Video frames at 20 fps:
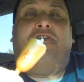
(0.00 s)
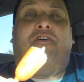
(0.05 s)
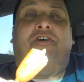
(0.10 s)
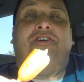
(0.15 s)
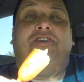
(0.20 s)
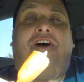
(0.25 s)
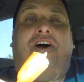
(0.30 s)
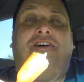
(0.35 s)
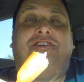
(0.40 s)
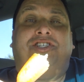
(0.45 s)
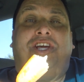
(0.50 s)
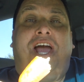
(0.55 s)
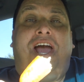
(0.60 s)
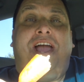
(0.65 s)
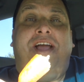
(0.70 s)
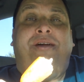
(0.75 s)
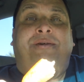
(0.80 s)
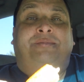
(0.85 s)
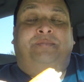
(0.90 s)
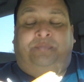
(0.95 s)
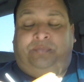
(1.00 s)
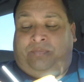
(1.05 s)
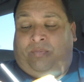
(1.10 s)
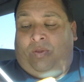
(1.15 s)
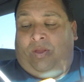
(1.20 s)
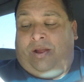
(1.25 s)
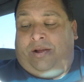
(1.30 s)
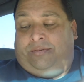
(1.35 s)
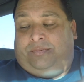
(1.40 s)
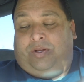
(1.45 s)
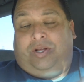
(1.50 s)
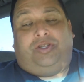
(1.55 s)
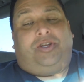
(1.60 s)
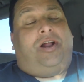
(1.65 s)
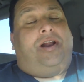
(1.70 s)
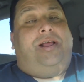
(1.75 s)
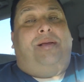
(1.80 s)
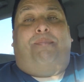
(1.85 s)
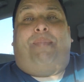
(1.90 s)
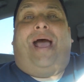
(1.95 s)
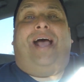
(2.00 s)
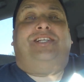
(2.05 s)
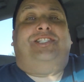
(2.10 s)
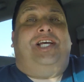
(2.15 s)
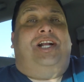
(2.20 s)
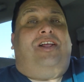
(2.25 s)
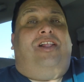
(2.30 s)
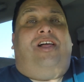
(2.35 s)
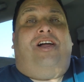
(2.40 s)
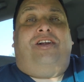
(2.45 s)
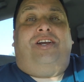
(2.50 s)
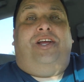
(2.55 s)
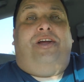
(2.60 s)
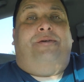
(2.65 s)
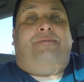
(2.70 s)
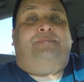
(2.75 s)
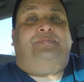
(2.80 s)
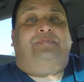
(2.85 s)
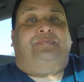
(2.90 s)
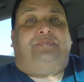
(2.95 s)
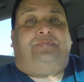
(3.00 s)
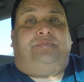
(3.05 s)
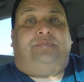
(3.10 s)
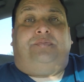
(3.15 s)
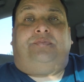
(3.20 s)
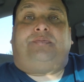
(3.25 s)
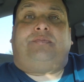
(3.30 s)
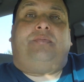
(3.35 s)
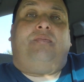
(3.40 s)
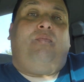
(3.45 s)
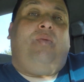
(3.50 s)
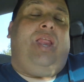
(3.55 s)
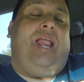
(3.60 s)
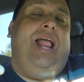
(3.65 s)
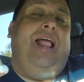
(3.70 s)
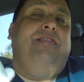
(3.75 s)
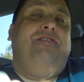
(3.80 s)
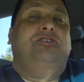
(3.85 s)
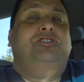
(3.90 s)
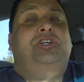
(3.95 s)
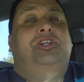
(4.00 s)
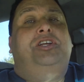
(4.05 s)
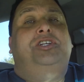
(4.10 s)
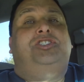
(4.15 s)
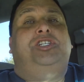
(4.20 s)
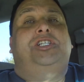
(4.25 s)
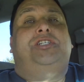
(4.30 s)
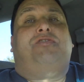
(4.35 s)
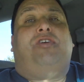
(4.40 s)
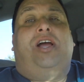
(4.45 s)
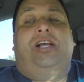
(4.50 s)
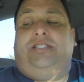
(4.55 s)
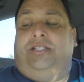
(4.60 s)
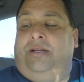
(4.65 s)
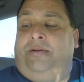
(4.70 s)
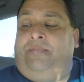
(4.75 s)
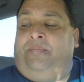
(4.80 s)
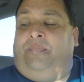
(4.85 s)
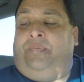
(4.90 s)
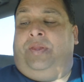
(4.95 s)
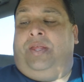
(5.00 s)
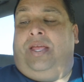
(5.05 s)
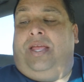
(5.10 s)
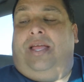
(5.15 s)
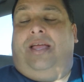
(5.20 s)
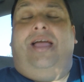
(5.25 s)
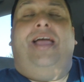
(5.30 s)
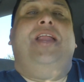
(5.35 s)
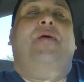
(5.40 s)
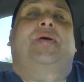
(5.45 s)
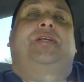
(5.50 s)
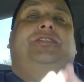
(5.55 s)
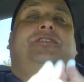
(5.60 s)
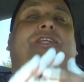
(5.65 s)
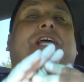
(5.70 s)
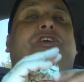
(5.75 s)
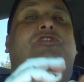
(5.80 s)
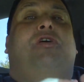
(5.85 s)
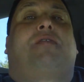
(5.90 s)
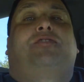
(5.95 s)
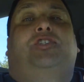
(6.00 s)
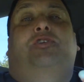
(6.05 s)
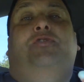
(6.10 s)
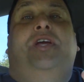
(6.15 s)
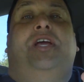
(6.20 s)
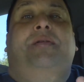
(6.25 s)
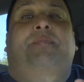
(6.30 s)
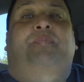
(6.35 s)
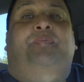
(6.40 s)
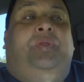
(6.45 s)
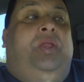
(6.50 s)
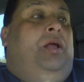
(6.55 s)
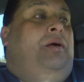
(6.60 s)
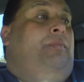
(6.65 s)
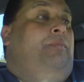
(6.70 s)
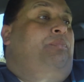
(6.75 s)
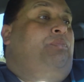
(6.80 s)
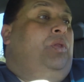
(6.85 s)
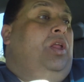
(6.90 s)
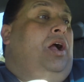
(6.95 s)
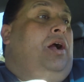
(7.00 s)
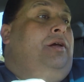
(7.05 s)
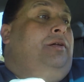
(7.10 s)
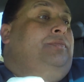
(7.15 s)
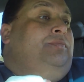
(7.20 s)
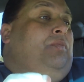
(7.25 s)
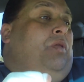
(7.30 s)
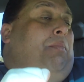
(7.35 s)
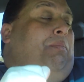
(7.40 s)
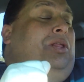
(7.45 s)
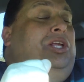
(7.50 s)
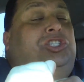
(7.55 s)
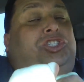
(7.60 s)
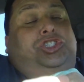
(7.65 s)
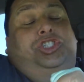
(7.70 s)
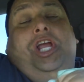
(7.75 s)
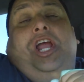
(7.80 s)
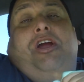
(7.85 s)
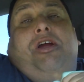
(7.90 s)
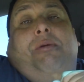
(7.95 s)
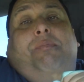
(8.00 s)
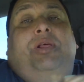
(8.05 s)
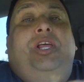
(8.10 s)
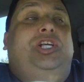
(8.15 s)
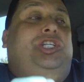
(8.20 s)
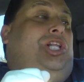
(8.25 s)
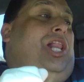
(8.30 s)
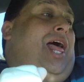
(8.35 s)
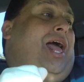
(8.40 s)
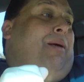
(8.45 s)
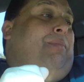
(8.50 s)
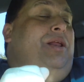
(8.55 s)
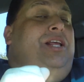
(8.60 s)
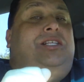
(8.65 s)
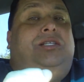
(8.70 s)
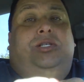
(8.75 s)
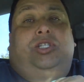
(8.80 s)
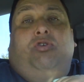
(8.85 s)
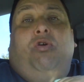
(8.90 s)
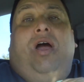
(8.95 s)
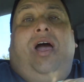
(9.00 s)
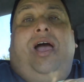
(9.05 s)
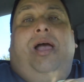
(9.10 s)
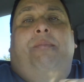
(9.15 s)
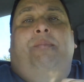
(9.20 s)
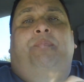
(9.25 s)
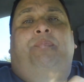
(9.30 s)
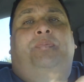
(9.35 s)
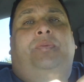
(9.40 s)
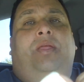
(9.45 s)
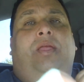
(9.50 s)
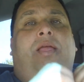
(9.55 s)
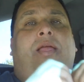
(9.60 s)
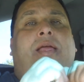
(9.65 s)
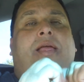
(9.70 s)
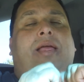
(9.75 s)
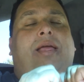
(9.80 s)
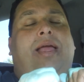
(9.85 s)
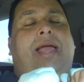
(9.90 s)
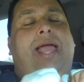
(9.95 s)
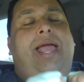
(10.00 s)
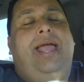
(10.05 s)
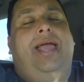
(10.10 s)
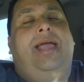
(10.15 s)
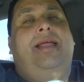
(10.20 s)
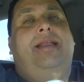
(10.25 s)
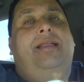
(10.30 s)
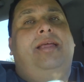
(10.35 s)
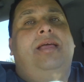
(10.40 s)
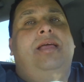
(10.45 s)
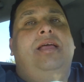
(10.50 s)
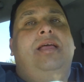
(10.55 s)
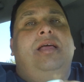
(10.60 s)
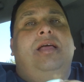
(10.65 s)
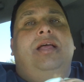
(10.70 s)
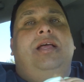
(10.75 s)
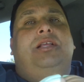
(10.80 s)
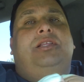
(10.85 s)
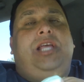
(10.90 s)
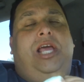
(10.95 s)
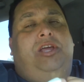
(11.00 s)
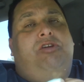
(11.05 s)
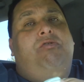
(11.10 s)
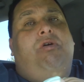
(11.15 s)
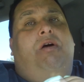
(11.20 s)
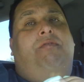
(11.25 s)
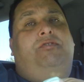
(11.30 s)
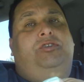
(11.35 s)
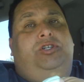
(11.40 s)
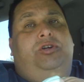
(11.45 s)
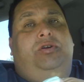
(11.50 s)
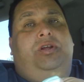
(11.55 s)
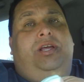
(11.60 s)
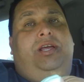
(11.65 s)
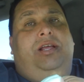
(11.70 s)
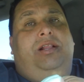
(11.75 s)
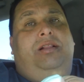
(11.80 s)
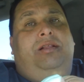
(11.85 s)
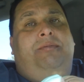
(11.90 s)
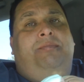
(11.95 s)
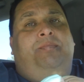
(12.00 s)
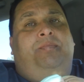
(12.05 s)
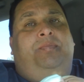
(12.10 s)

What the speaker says: corn dogs, gang. I thought I'd pass that along to you. And their chili cheese fries. Anyways, thank you all for tuning in. Please share, please like, please subscribe. And thank you all for tuning in.